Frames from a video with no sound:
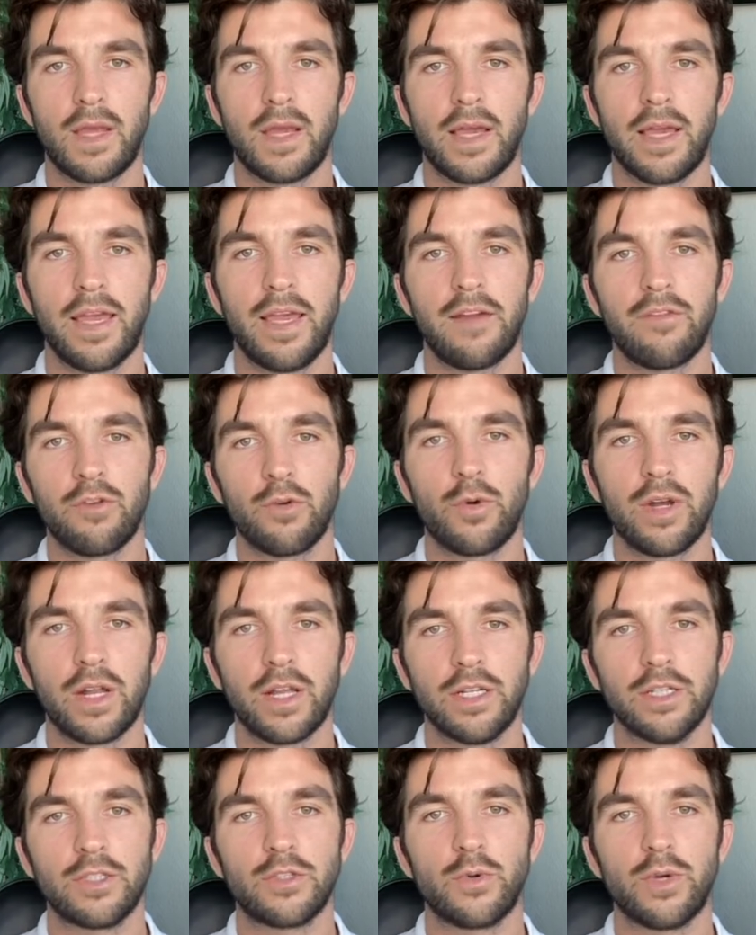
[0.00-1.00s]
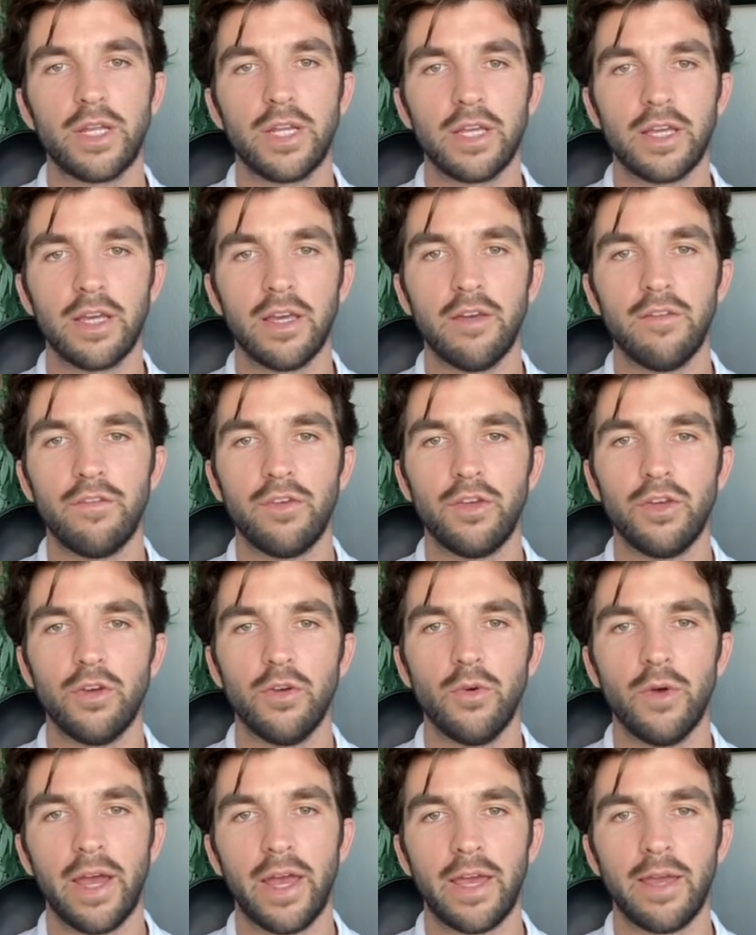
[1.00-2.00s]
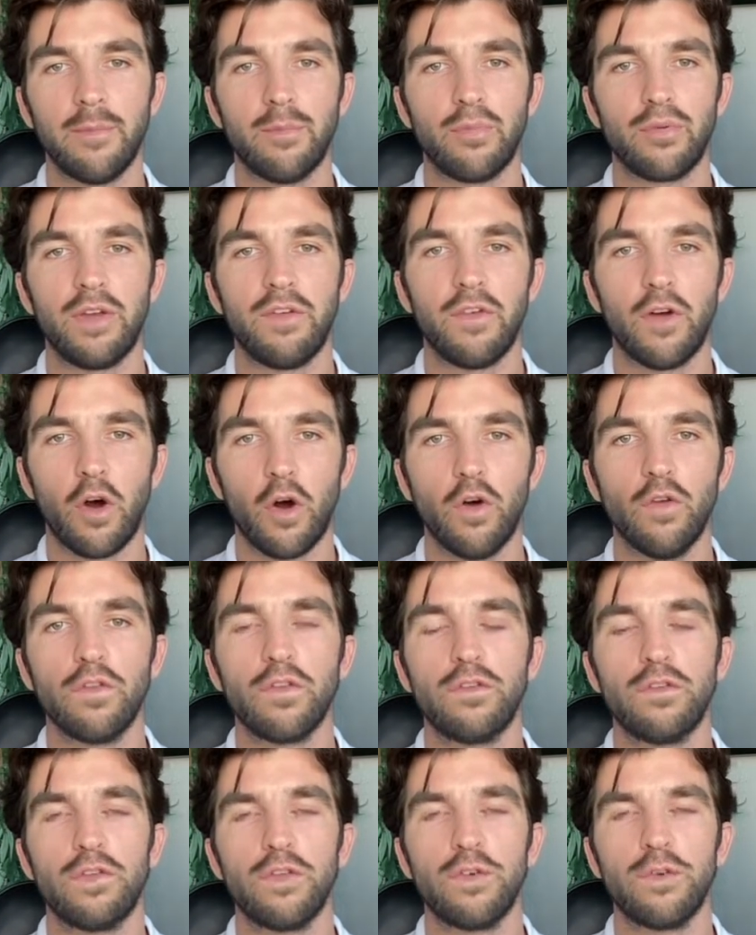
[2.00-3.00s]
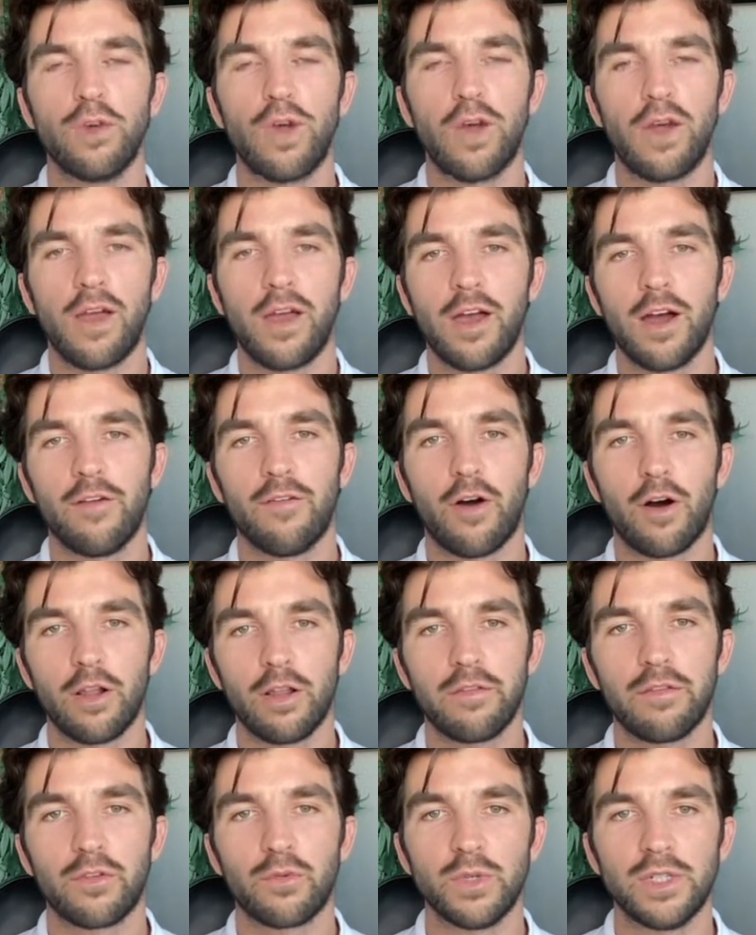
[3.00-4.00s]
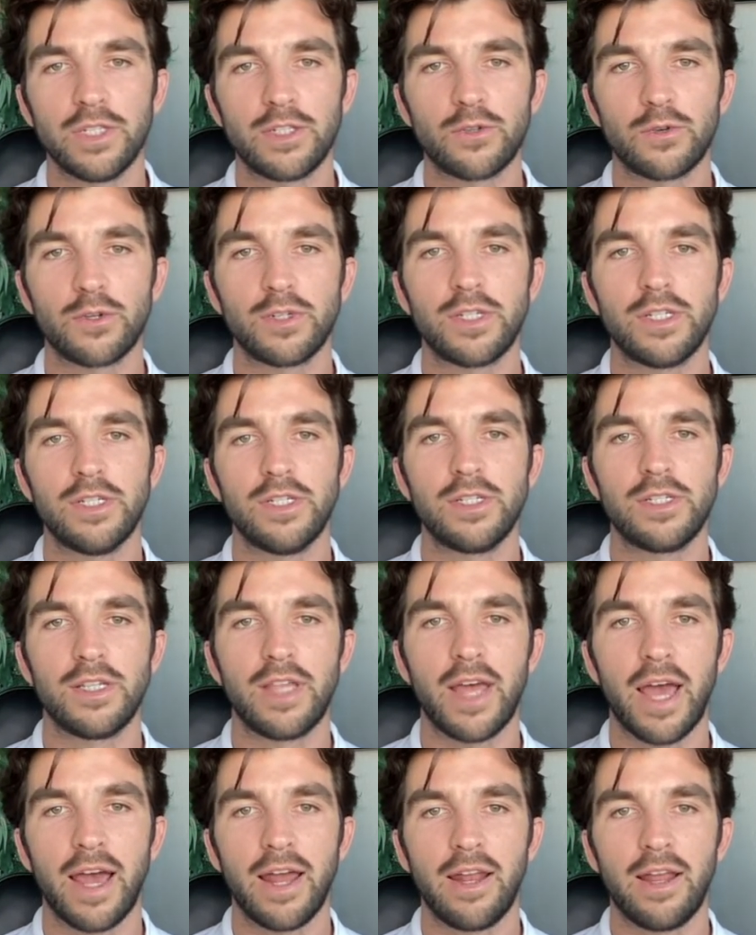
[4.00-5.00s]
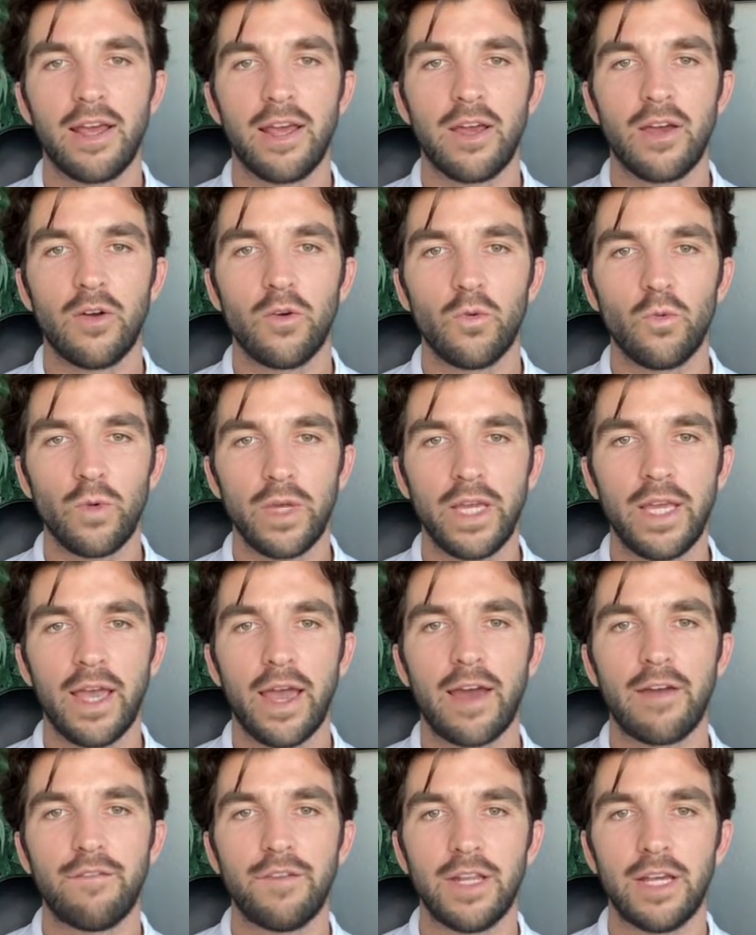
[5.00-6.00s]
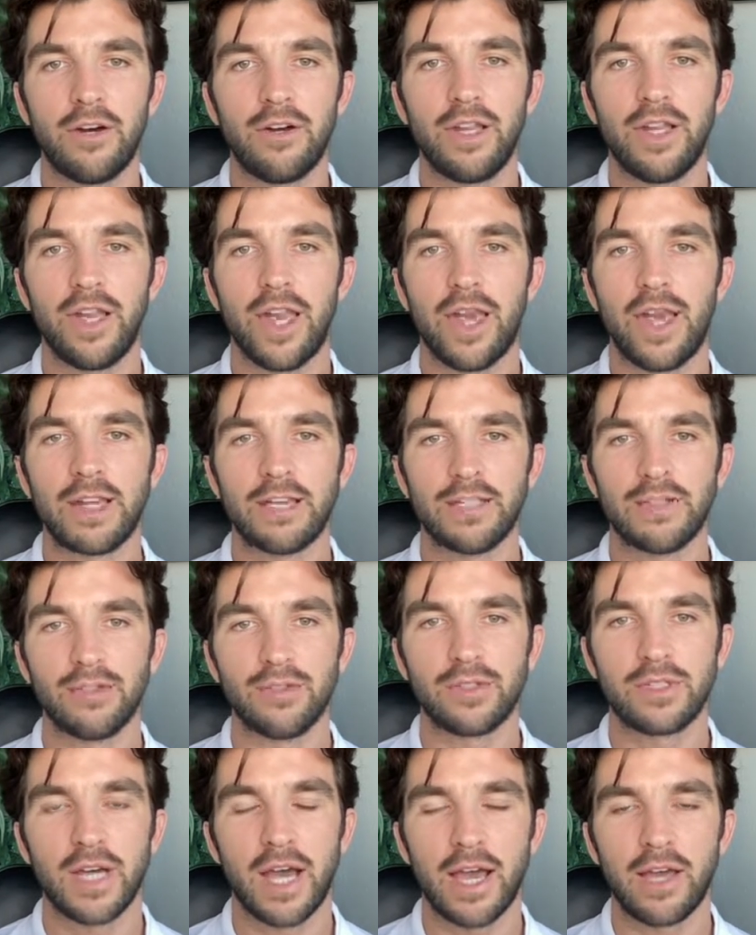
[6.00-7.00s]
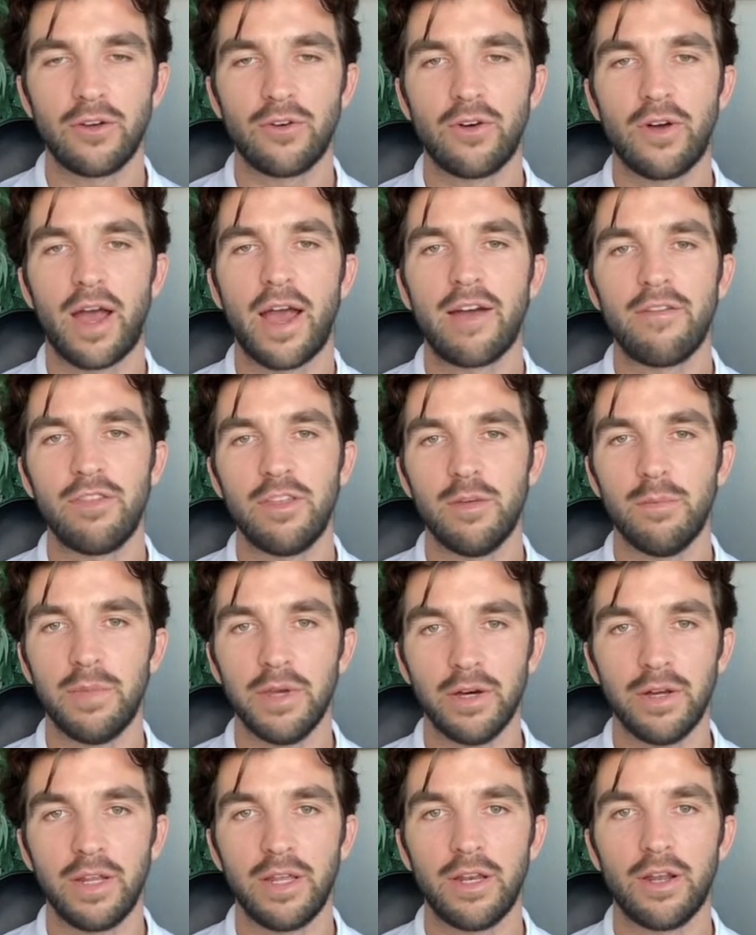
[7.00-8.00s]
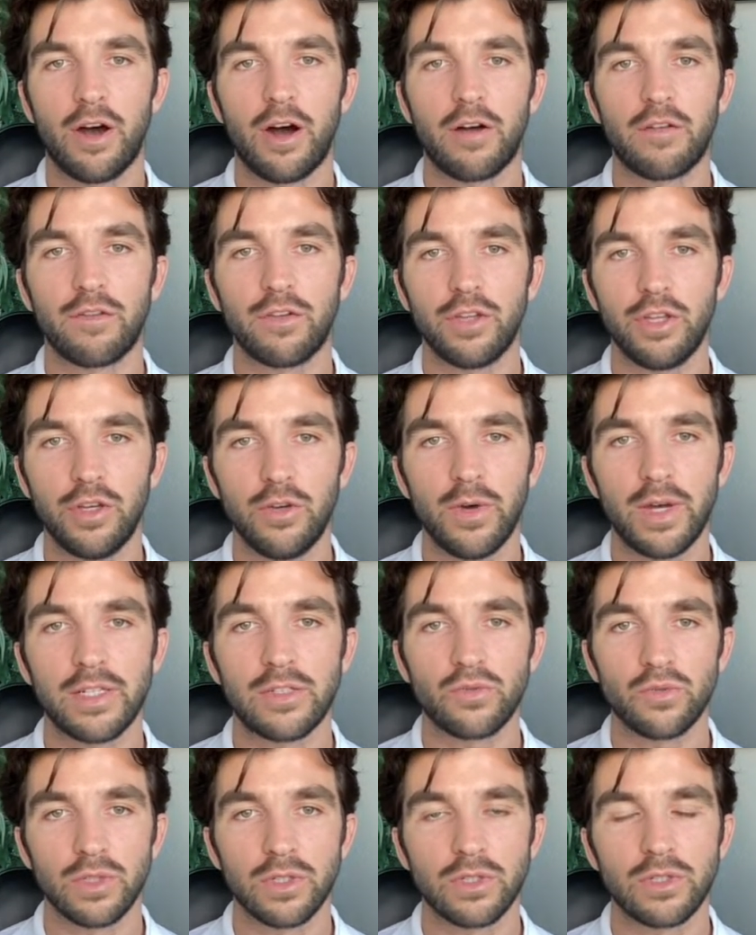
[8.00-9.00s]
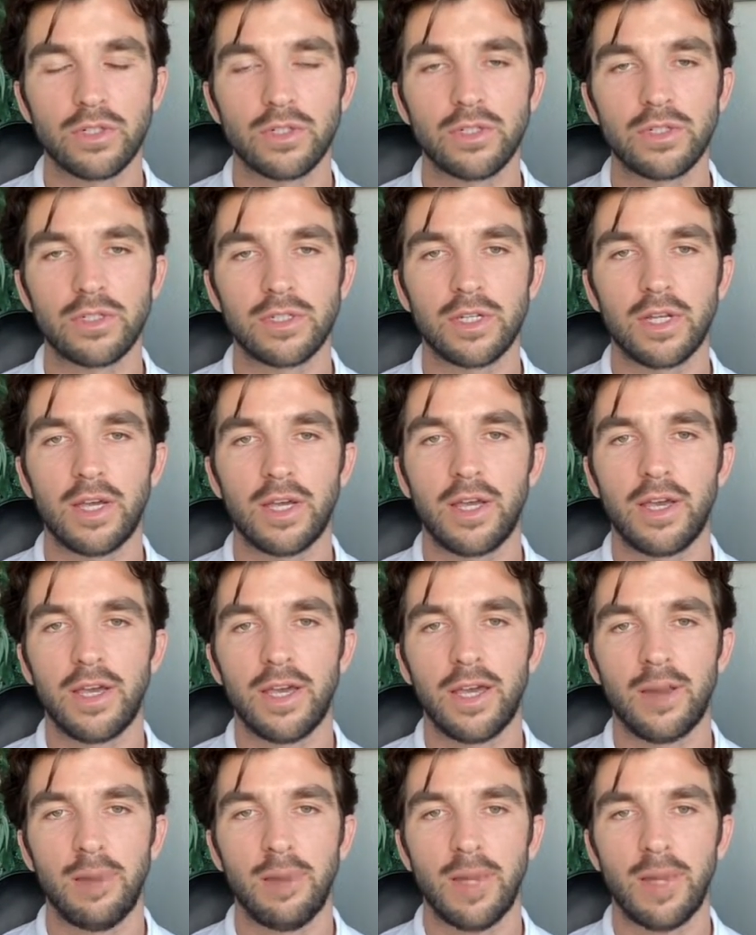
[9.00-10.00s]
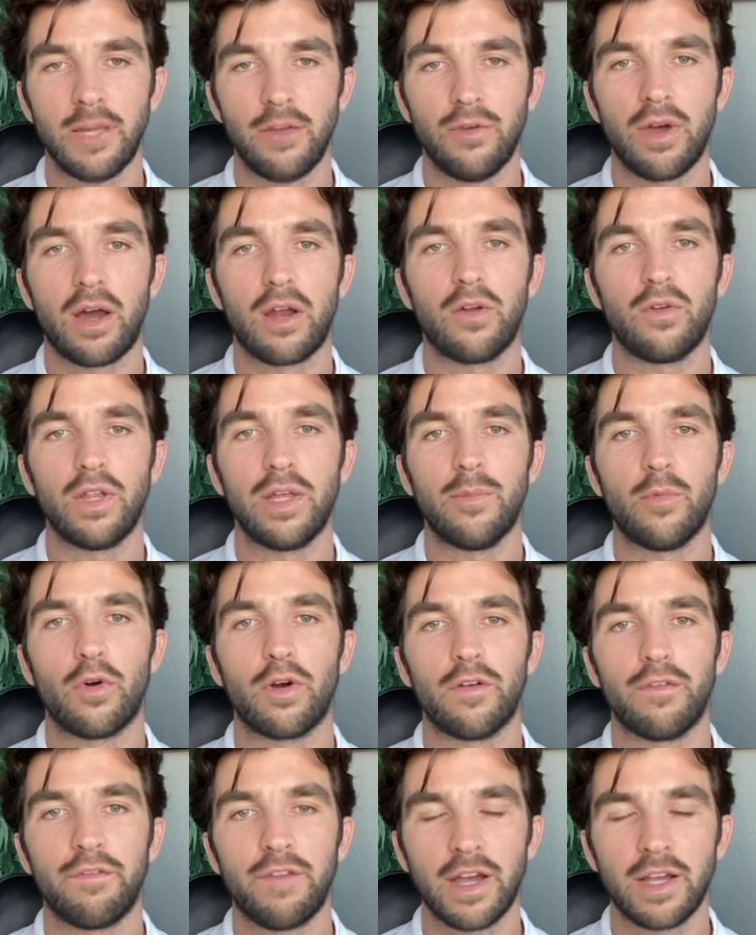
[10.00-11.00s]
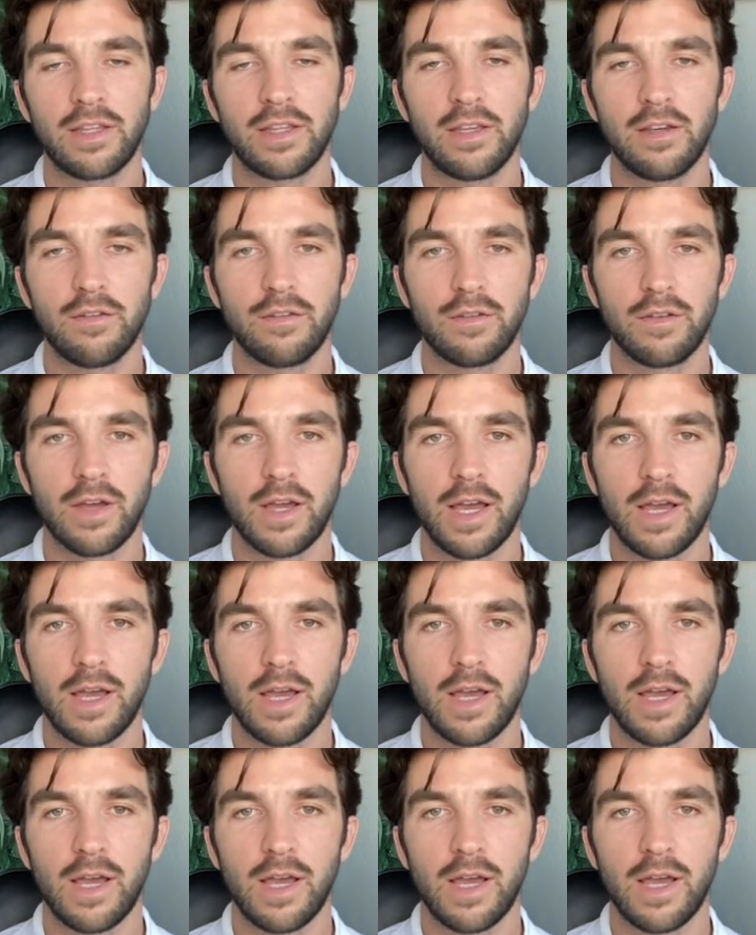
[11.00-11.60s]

Hey everyone, I just wanted to give you a brief overview of all of the resources that we at Fidelity National Title have the ability to offer you as realtors and make you not only more effective,